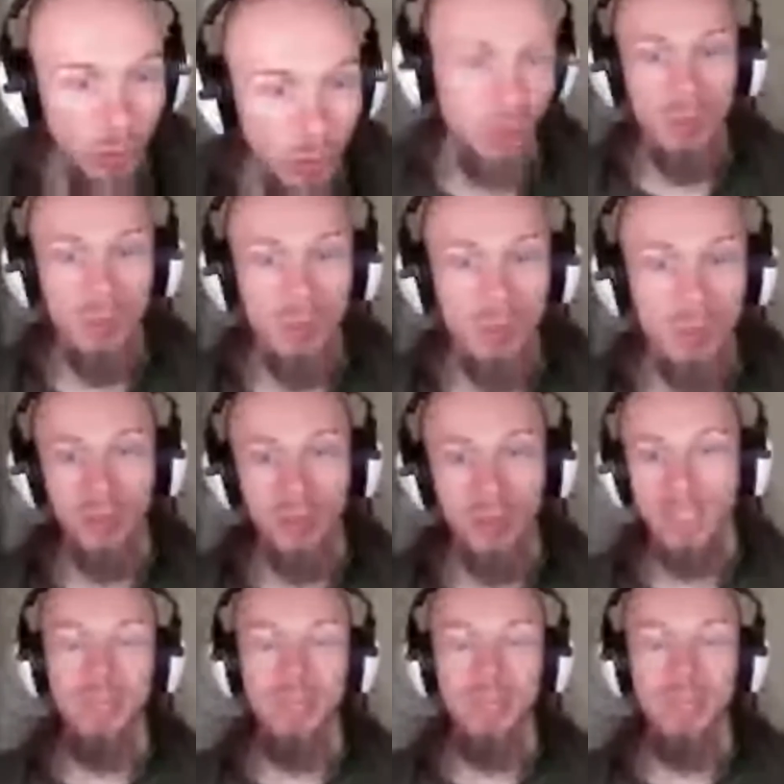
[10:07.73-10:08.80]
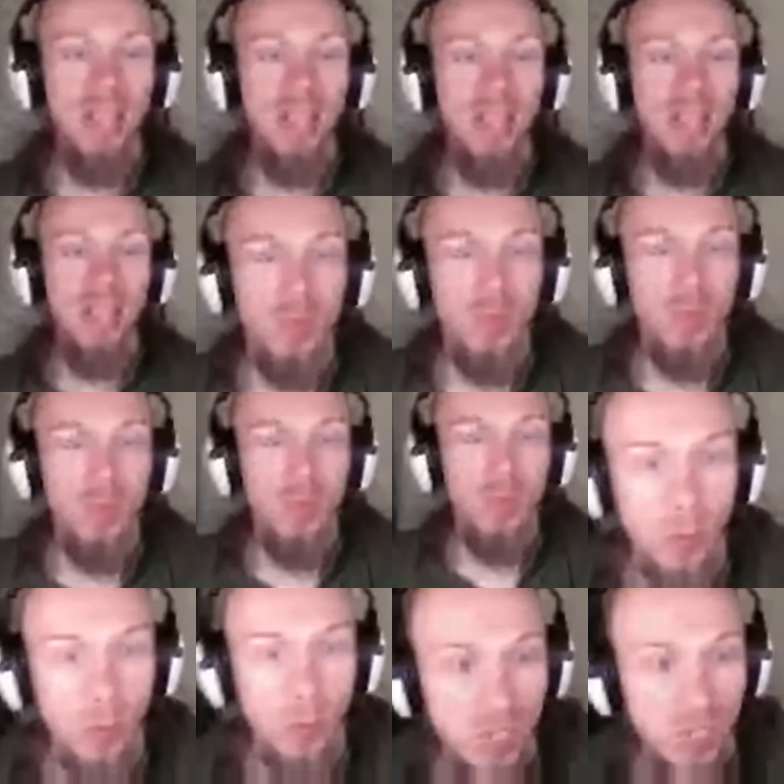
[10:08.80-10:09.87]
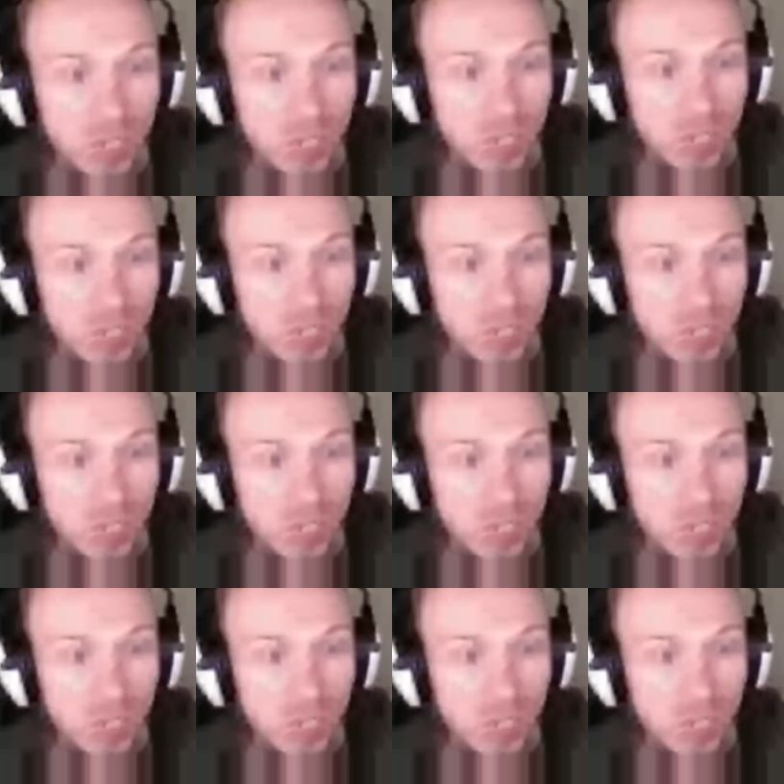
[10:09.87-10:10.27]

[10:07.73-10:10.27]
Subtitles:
the story by now. This was